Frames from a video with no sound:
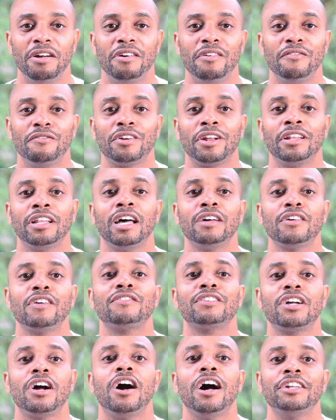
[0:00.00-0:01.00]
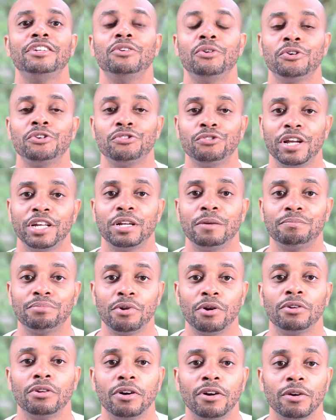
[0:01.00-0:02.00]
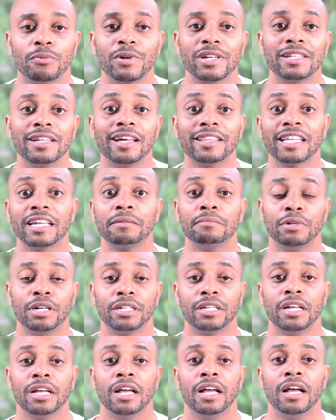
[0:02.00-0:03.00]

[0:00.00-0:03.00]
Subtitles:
For the love of God, don't create a prologue with nothing but